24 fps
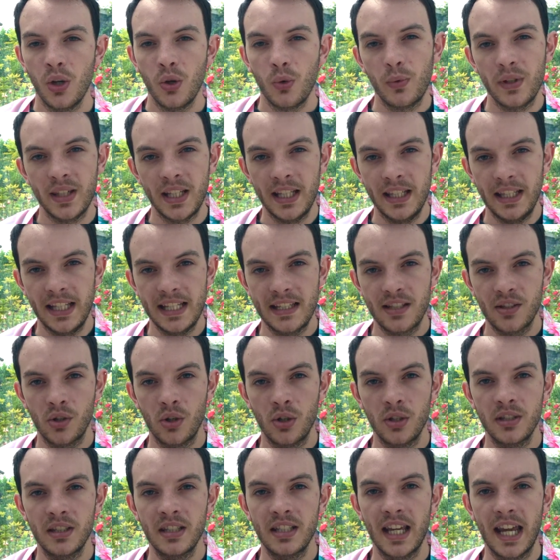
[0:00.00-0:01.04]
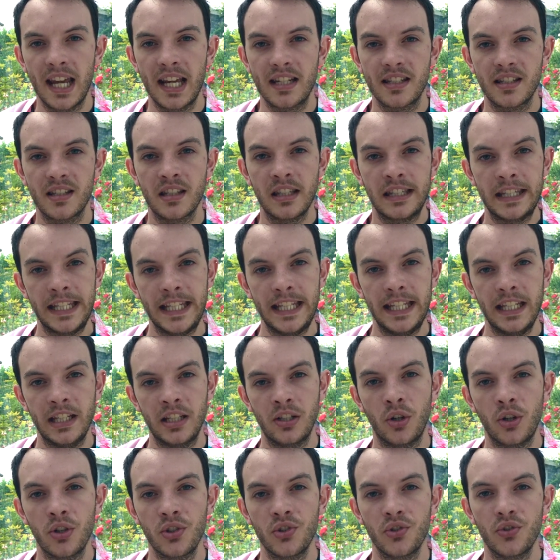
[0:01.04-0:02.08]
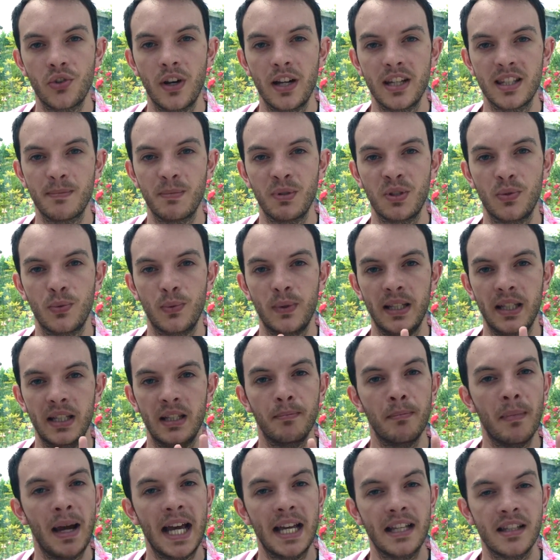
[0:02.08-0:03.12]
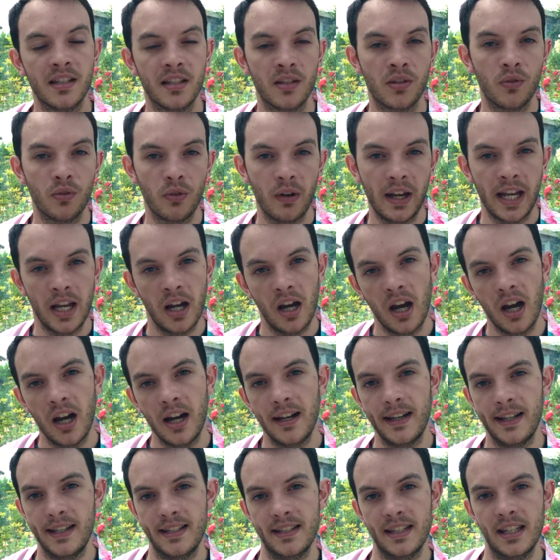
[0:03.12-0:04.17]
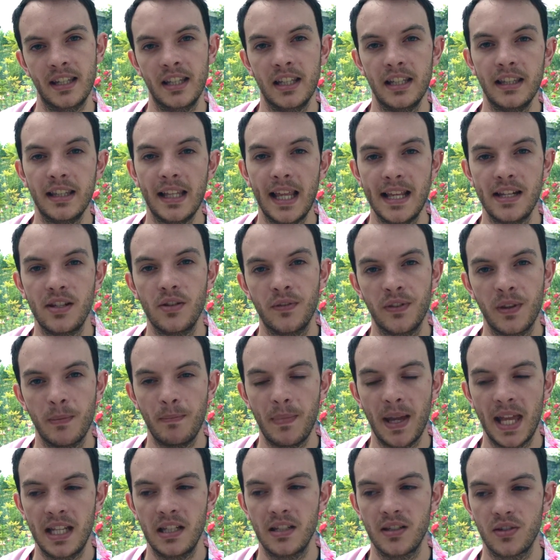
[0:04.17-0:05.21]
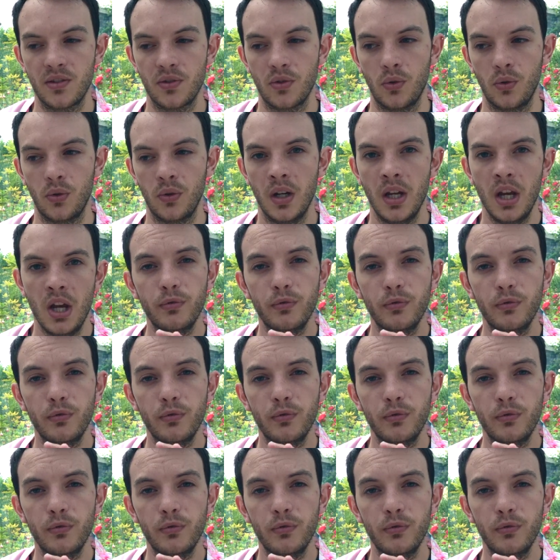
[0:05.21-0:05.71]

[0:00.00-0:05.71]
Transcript: Within this context, the contrast between the man's grey eyes and the lead of the pencil